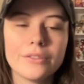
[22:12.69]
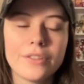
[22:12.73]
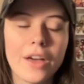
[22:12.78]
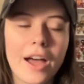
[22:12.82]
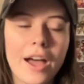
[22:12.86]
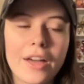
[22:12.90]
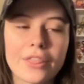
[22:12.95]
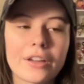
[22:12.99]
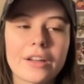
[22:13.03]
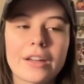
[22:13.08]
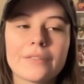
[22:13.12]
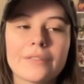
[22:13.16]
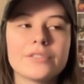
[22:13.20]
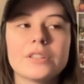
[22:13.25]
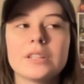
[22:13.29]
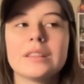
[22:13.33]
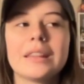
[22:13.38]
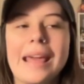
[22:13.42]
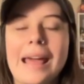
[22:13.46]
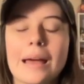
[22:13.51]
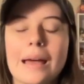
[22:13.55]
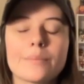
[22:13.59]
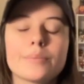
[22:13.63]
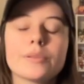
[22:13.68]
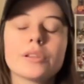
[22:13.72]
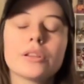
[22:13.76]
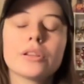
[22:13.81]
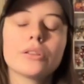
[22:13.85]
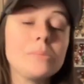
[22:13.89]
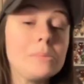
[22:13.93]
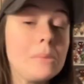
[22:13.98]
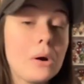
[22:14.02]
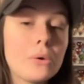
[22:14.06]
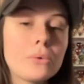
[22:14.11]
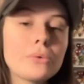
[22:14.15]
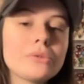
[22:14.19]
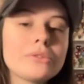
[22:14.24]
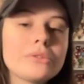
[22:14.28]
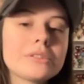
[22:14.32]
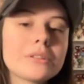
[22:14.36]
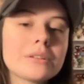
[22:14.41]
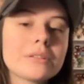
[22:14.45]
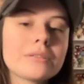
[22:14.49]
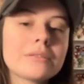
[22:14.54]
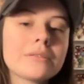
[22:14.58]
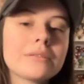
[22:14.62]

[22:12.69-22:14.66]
I think I've seen the absolute most.